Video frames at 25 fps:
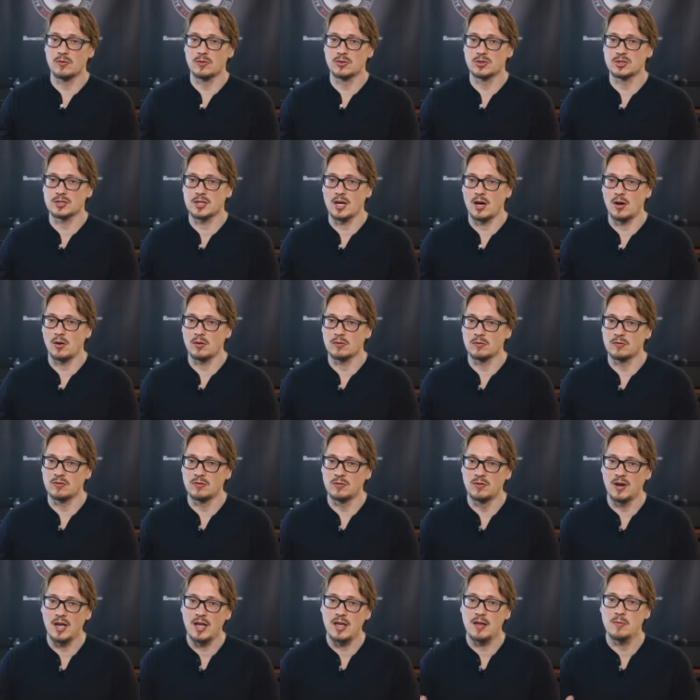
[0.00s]
will
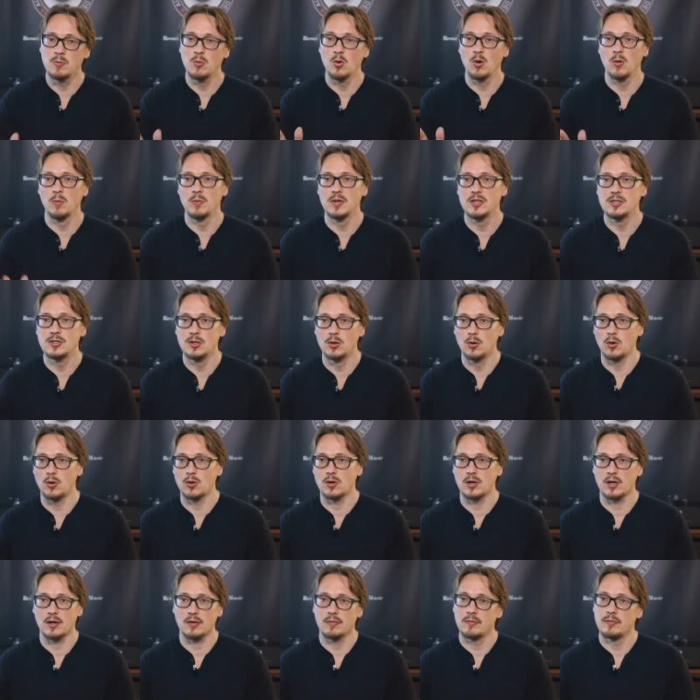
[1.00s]
sound way more
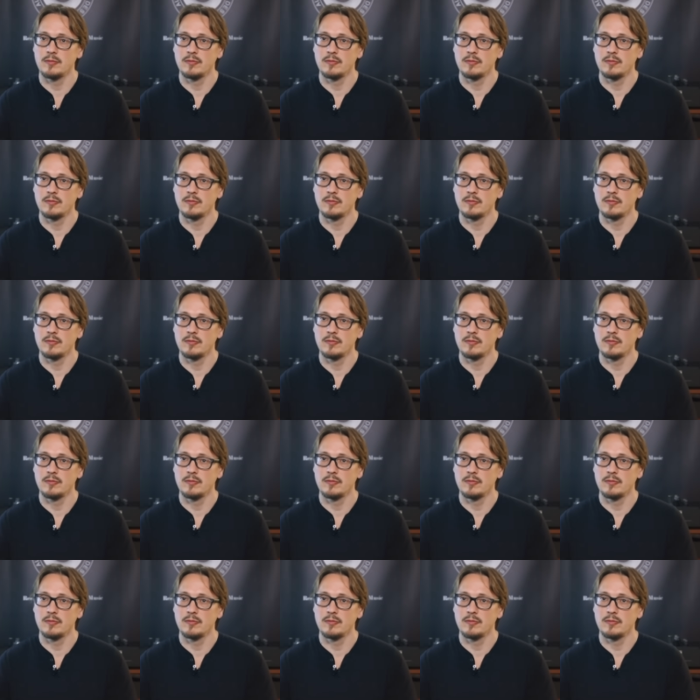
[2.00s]
mediocre